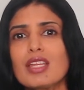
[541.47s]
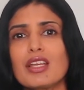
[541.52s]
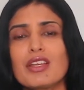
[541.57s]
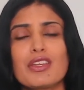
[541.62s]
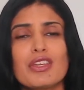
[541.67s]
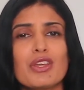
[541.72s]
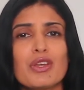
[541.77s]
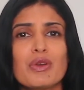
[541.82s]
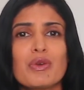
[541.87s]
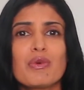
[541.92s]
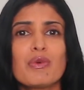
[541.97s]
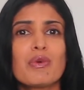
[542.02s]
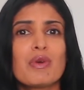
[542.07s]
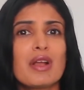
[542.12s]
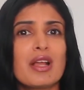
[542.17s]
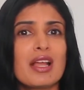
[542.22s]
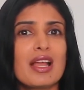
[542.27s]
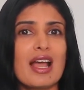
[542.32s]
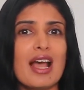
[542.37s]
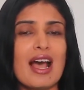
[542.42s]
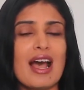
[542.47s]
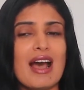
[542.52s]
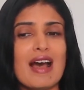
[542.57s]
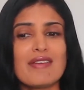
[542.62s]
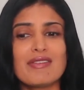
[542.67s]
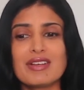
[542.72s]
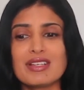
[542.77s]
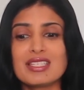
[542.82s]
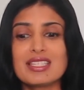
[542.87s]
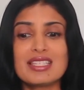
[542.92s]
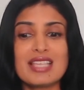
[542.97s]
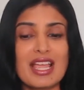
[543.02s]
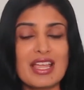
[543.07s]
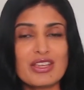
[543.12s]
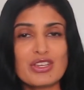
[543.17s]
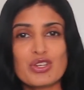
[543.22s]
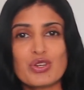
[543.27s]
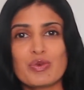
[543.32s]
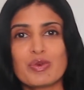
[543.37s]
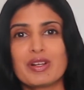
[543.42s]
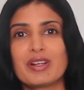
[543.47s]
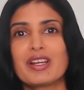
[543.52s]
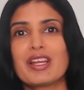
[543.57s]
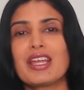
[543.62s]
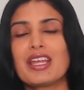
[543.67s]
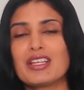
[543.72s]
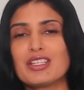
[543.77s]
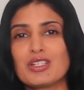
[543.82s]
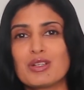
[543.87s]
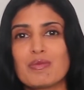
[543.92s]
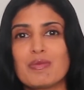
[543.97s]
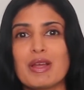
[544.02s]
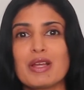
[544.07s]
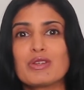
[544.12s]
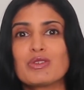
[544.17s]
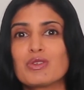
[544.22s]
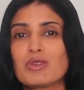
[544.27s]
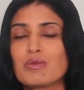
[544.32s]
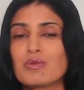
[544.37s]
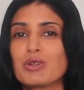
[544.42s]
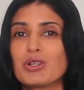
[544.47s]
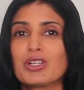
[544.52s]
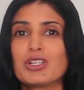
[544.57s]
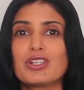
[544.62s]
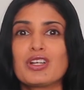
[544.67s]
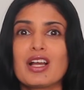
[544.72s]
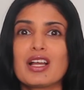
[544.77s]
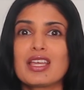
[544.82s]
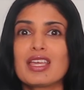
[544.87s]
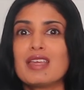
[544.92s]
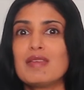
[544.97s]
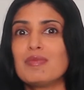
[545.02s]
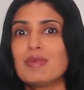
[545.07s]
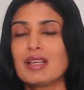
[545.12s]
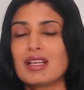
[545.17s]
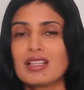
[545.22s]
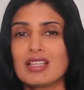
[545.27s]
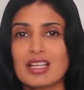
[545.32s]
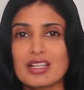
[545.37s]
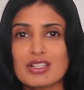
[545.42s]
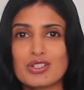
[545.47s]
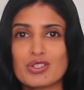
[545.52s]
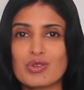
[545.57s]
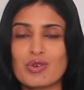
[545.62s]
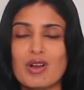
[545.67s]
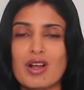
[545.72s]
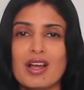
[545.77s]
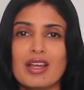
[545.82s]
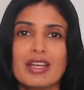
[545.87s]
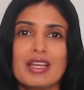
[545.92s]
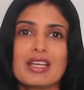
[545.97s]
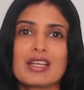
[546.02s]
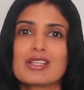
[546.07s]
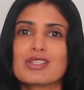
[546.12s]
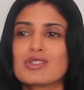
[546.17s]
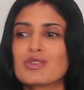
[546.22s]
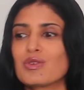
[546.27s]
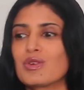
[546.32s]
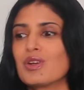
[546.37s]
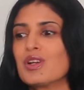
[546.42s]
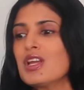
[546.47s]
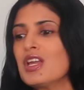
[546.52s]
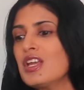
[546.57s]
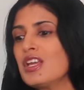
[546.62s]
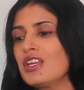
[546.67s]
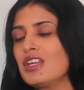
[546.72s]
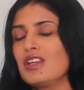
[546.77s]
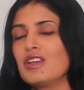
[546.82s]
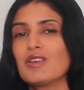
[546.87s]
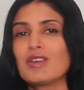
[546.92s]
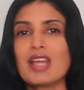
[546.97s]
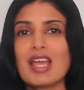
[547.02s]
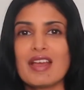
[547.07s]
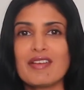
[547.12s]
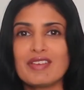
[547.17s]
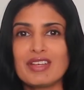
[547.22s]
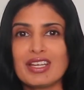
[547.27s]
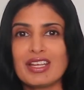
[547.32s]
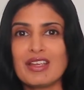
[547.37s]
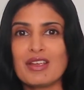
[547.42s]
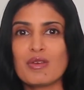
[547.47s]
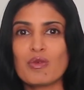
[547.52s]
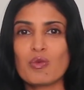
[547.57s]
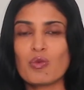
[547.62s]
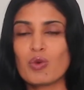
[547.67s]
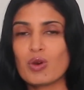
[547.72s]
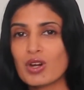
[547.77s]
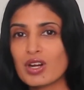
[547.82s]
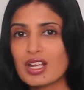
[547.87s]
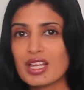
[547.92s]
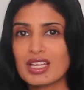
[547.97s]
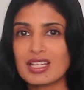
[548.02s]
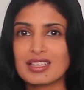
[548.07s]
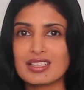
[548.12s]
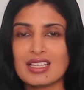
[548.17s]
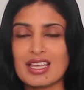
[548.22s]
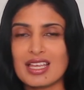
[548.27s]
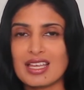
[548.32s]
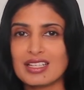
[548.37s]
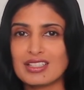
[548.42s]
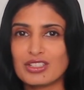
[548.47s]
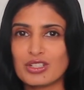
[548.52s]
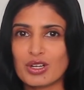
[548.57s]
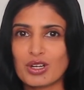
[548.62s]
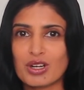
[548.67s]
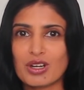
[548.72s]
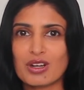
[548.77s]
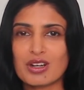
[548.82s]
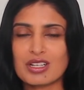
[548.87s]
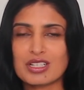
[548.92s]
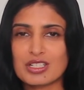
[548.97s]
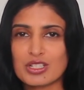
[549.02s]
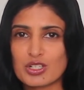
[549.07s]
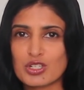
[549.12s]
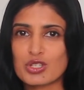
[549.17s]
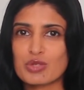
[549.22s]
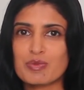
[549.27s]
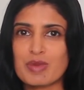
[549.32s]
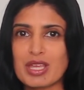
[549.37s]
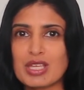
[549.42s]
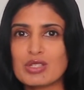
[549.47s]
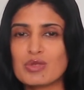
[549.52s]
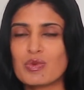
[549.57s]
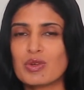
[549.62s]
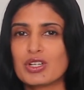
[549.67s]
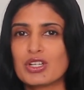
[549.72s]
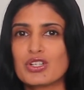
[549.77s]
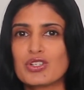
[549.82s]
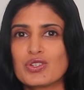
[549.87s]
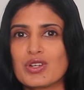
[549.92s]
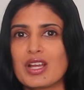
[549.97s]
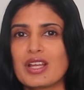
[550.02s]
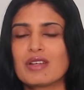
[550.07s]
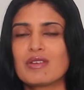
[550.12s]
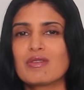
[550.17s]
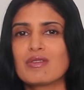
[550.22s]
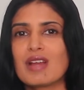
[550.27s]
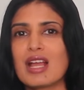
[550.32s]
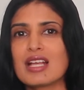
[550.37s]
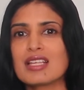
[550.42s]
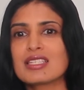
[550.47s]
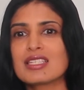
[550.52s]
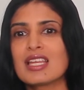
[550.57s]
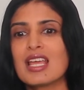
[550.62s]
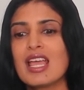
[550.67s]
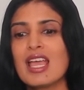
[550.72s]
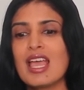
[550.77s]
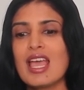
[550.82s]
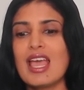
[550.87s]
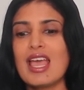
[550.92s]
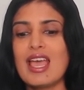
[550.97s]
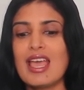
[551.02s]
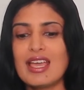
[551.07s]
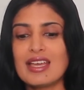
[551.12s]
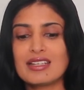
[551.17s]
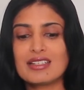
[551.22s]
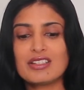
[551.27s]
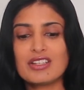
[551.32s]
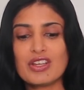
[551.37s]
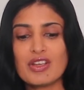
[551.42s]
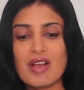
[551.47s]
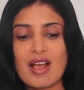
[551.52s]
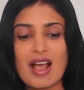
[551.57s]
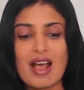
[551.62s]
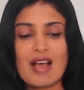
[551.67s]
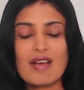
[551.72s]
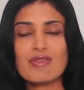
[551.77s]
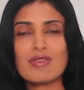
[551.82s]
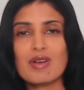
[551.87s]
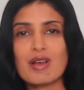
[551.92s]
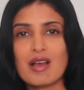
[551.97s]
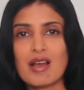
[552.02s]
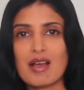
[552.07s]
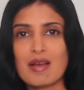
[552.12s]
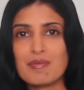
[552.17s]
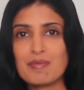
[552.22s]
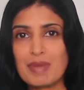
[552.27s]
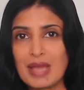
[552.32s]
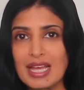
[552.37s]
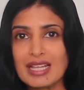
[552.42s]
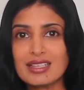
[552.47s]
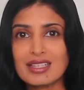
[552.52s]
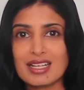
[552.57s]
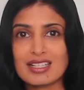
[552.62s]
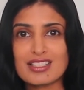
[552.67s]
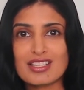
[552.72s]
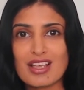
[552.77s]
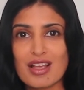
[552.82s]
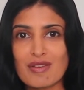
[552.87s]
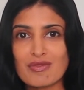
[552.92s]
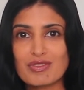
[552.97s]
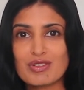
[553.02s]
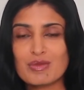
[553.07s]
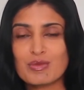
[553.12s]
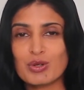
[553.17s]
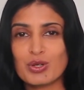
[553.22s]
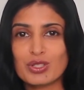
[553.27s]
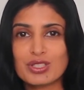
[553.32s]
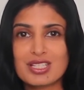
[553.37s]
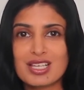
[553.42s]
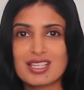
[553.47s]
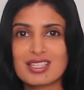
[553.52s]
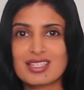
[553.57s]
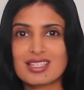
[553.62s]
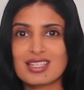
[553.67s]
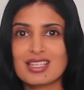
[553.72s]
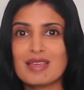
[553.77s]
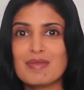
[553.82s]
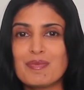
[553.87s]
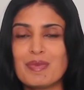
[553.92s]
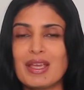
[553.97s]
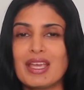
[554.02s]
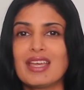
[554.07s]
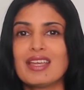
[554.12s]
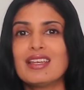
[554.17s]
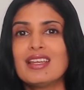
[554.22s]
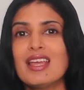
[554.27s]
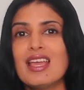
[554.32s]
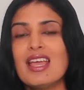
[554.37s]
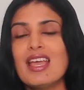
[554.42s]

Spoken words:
You have a sanctuary in your bedroom where you're not keeping electronics, or you don't have any work in your space where you're trying to rest. And you have a bed that's comfortable to sleep in.